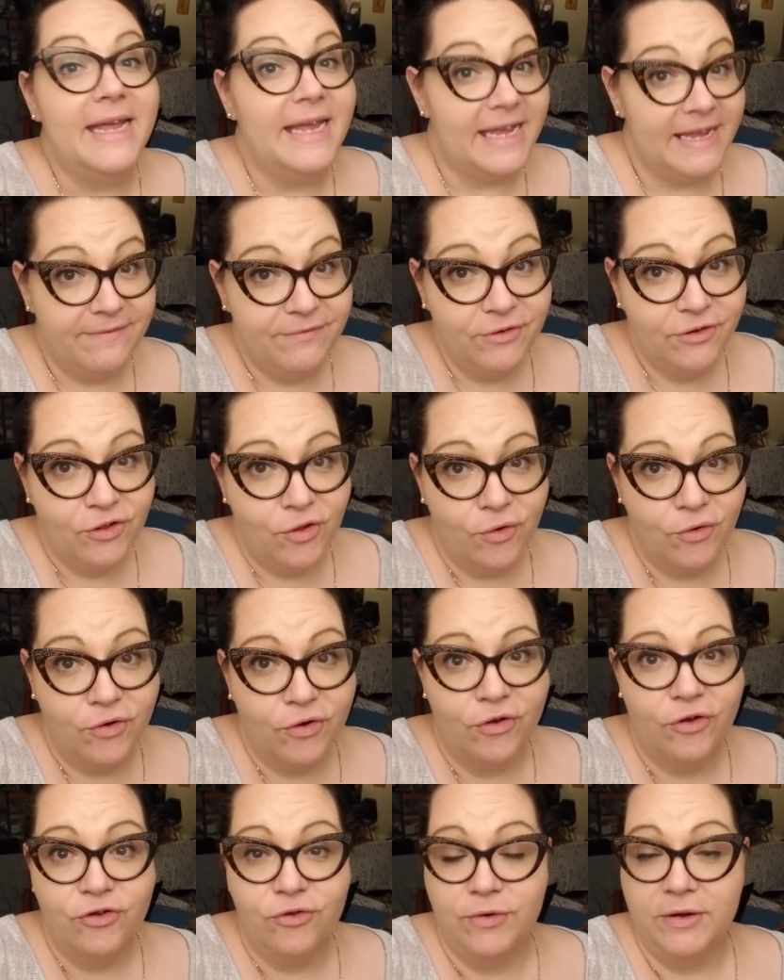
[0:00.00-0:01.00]
If you're
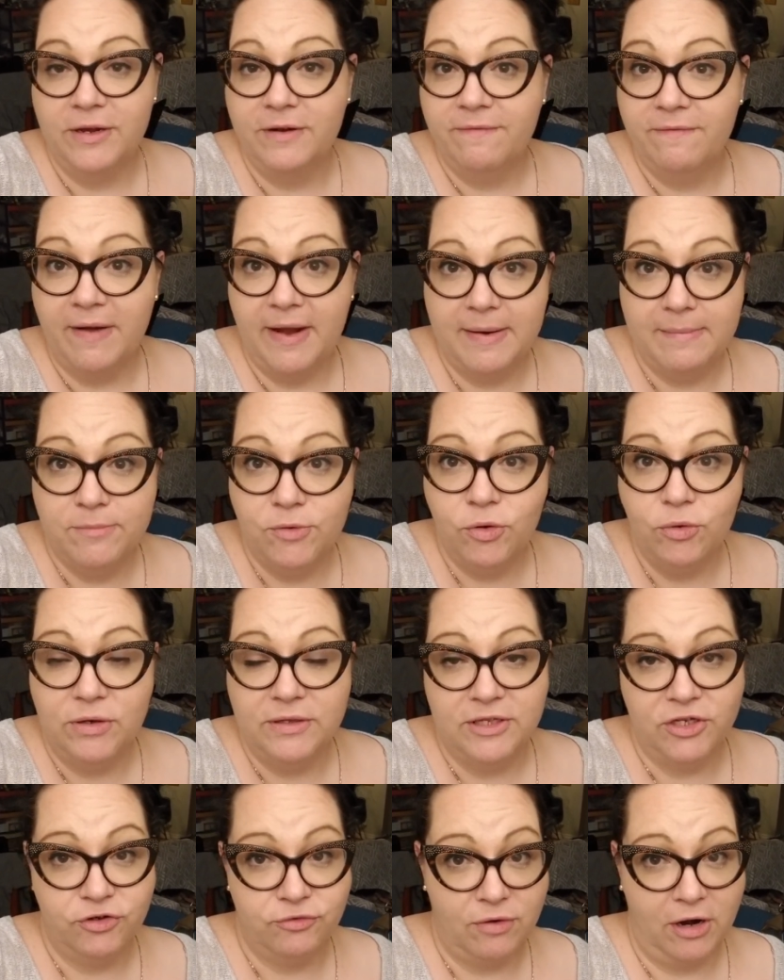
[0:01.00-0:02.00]
local, you can find Muul at
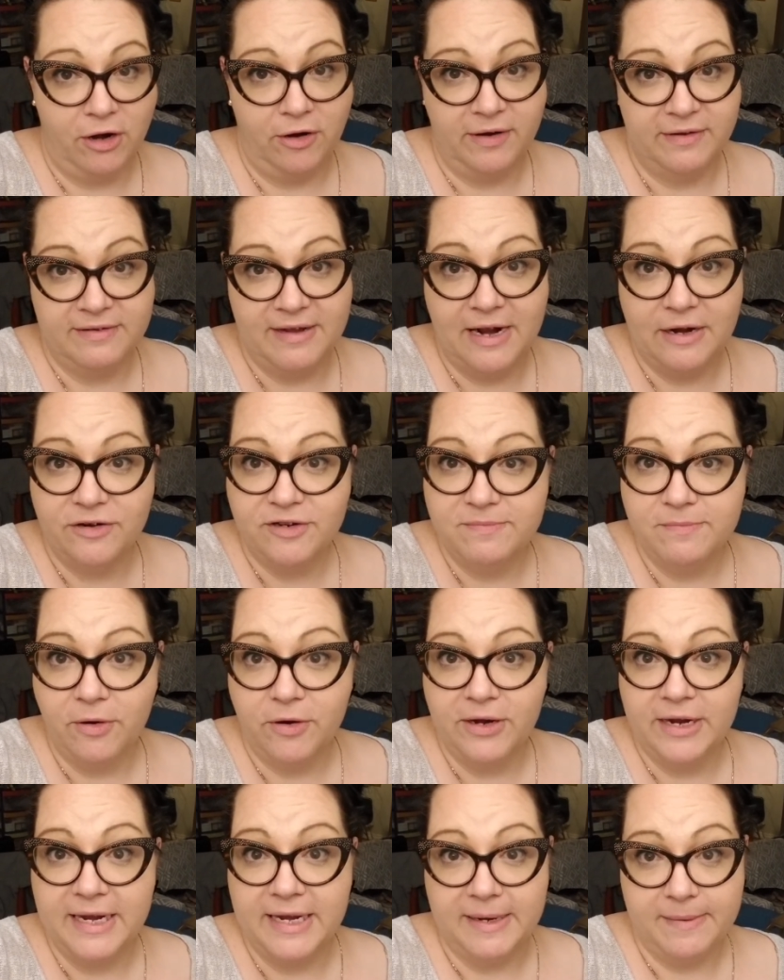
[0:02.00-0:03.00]
the Toronto Designers
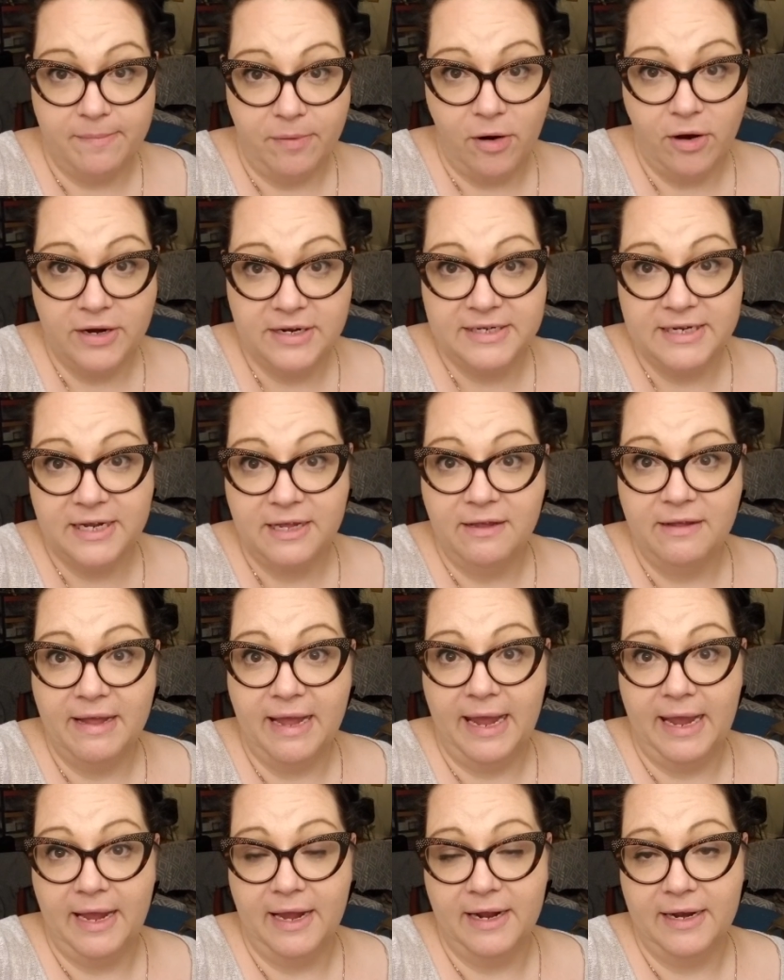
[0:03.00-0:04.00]
Market in Parkdale
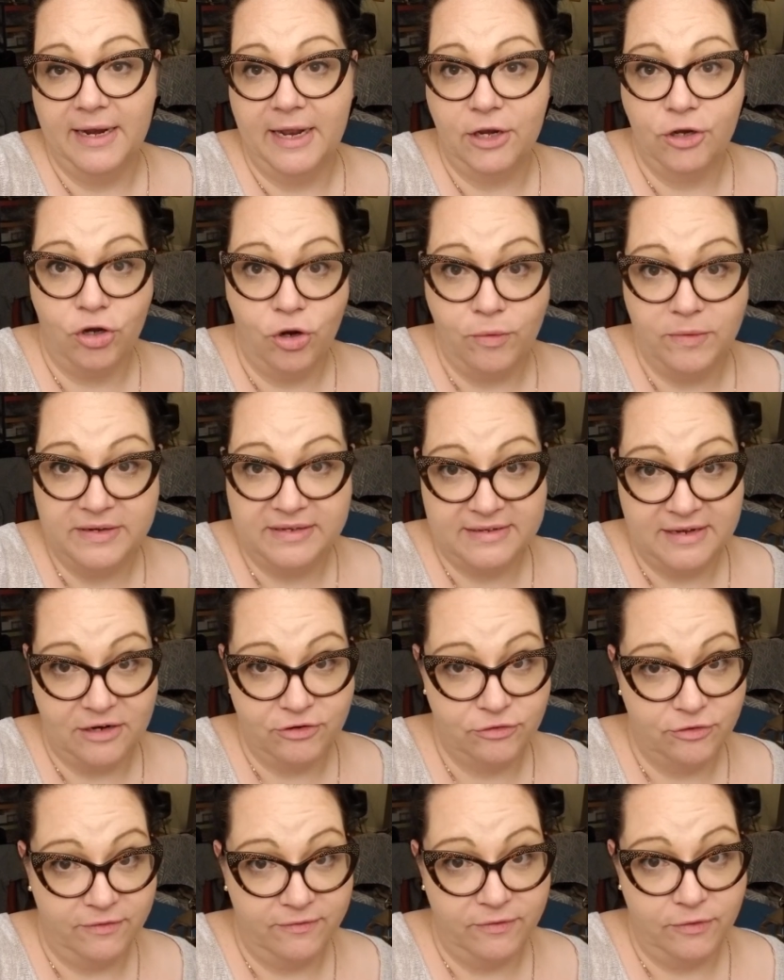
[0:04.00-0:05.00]
and at Noah's
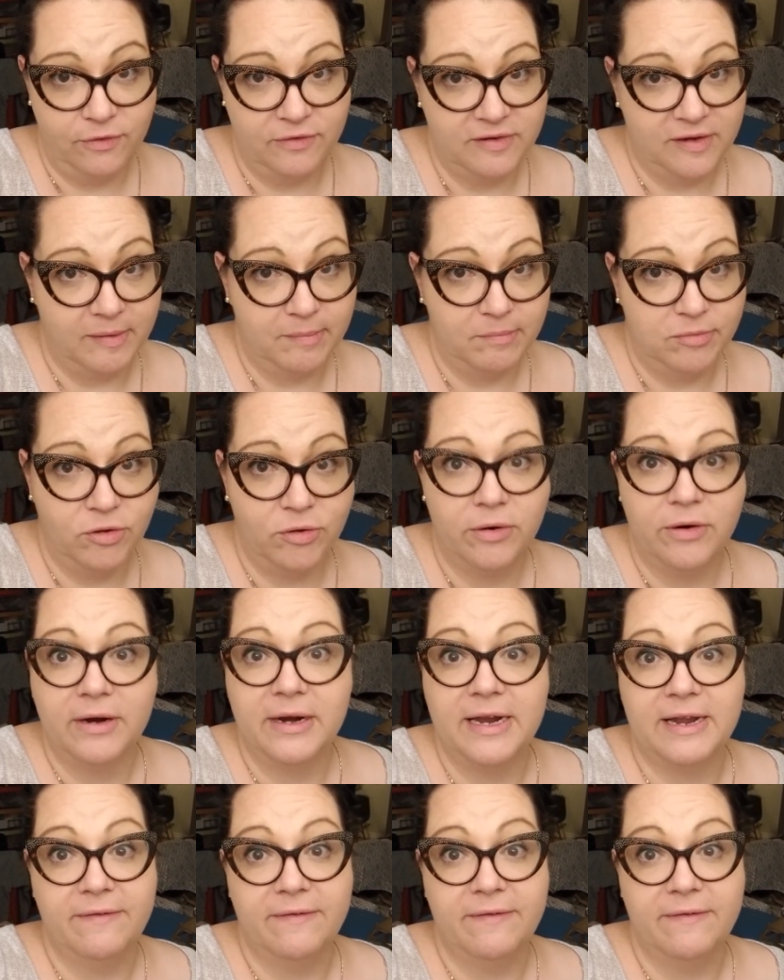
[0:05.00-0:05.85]
Natural Foods on Bloor.